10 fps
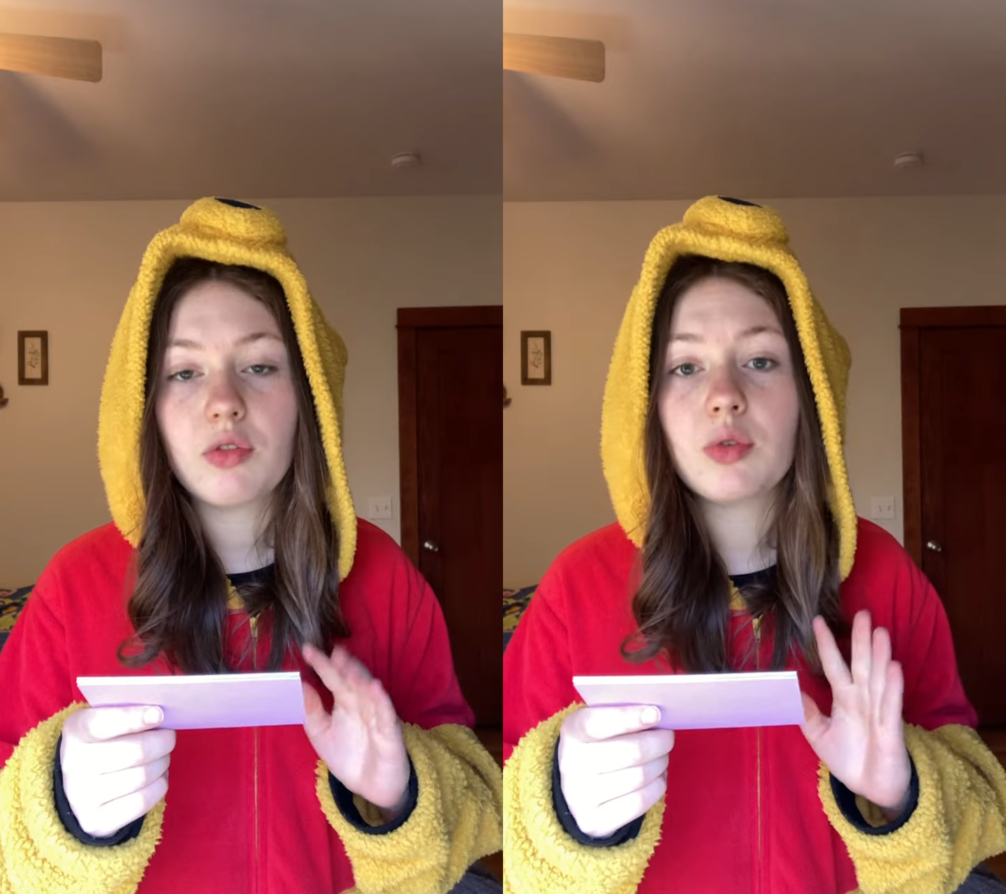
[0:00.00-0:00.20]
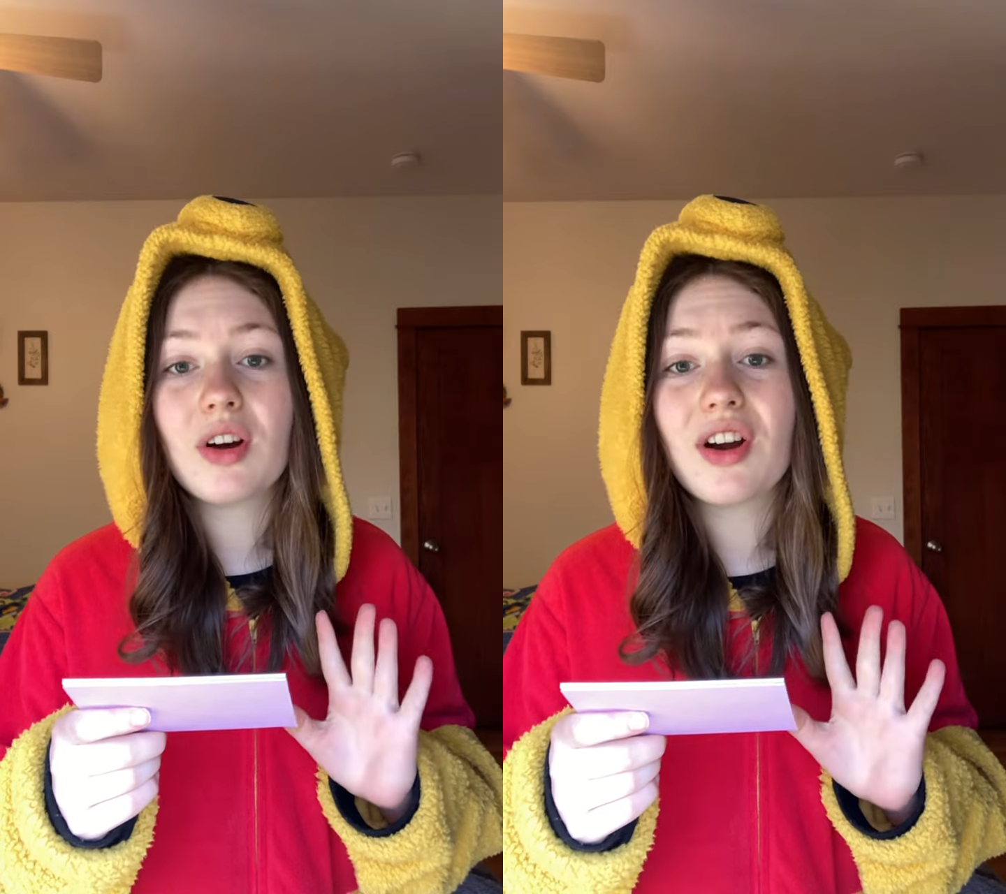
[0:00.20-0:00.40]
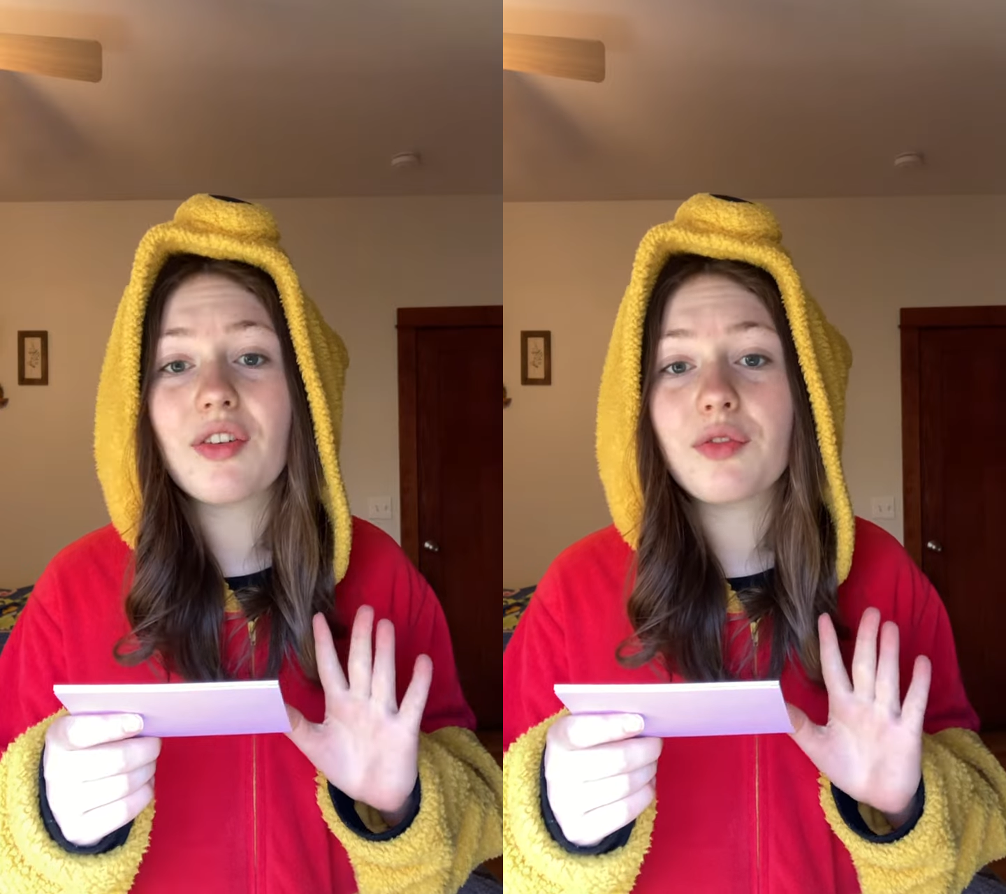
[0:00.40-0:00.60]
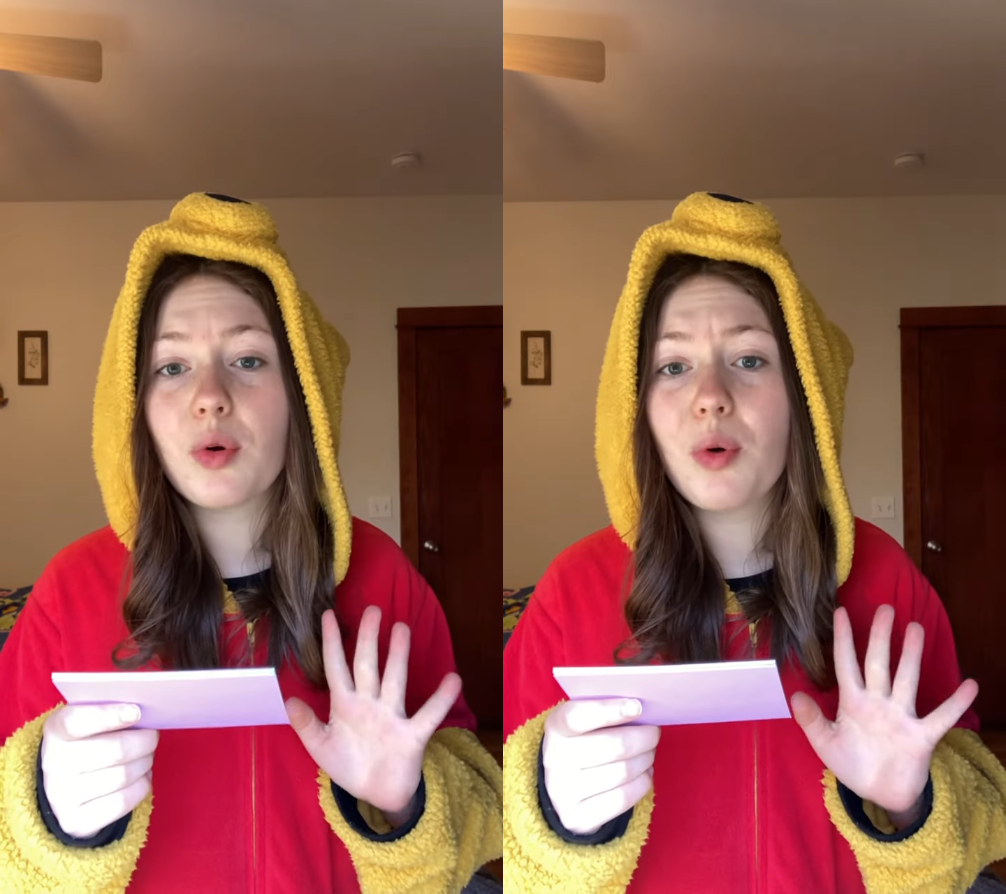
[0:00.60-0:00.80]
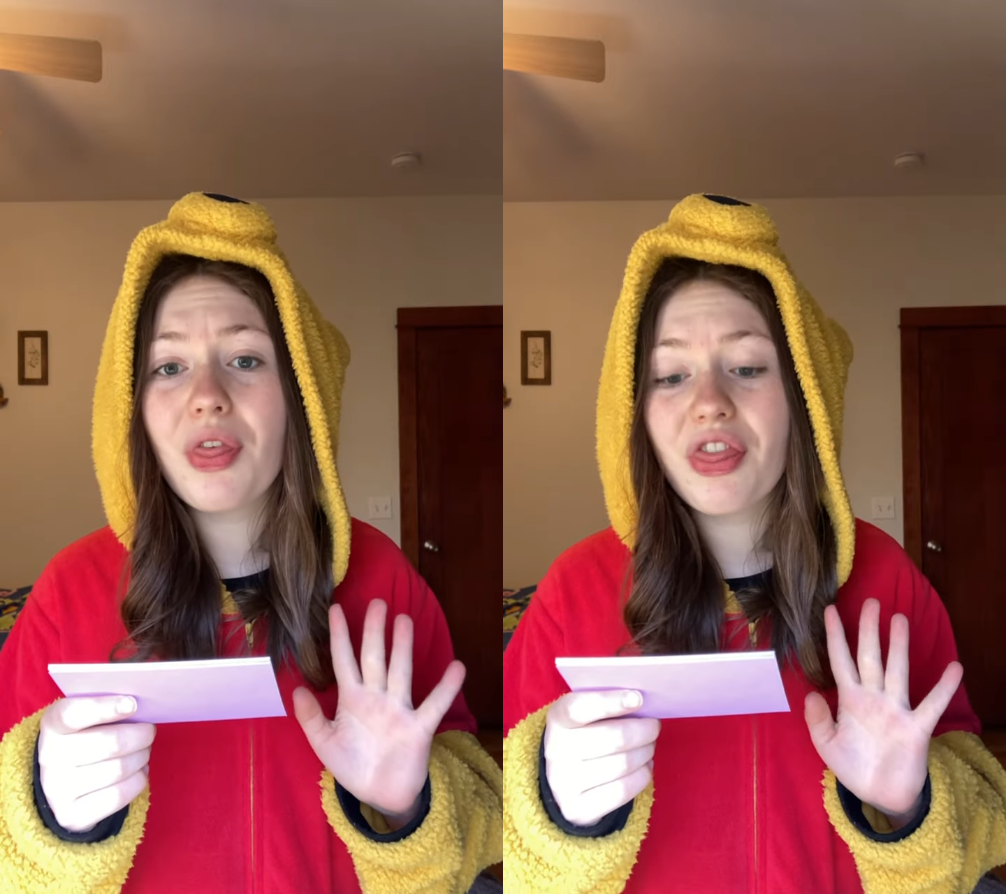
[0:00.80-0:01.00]
For a
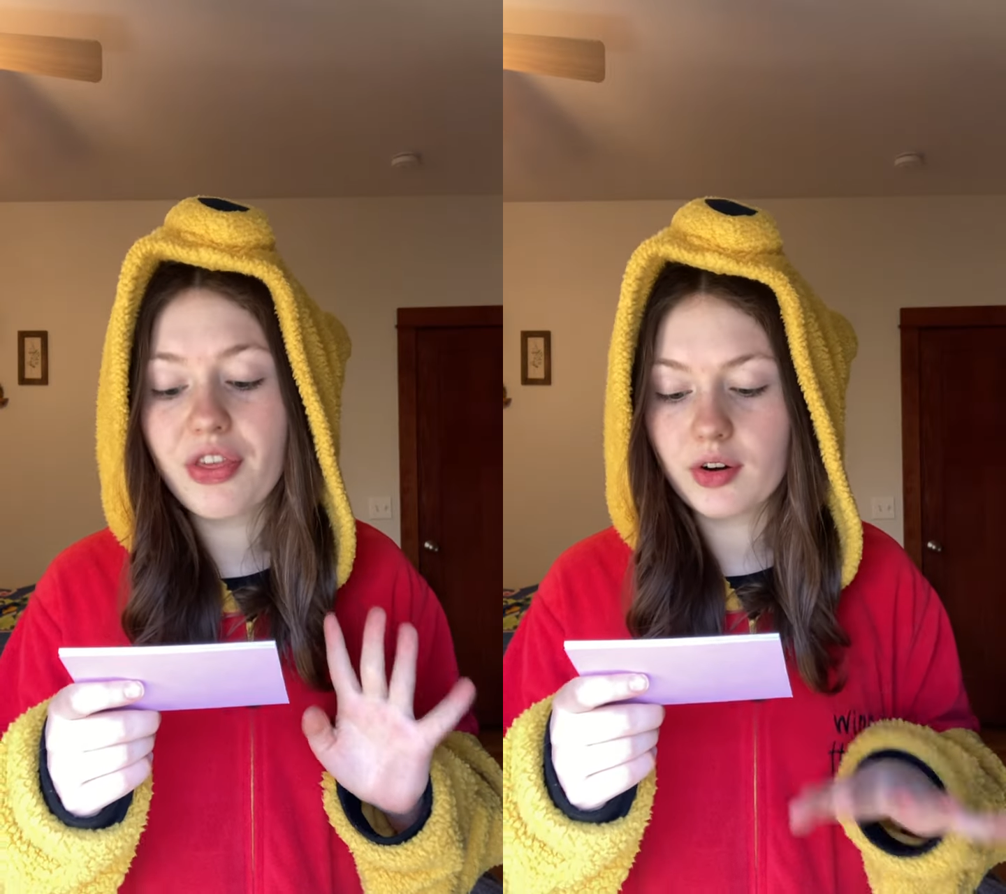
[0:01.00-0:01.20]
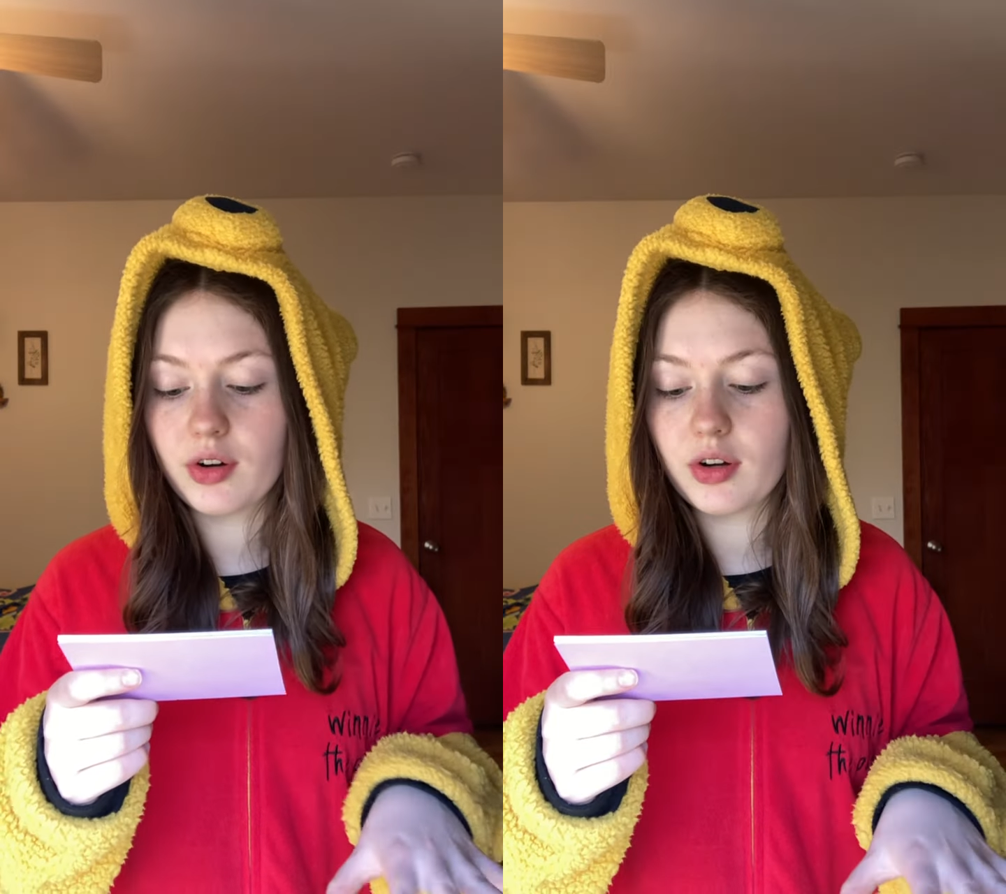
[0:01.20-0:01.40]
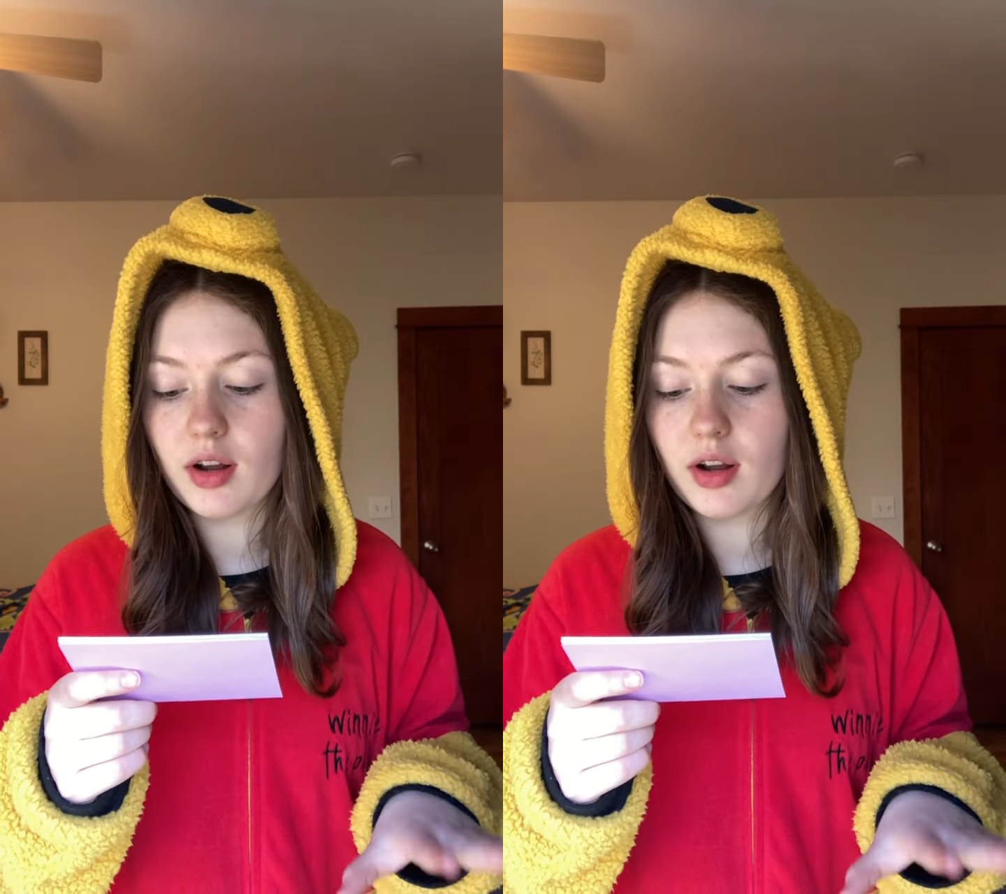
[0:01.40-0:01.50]
full third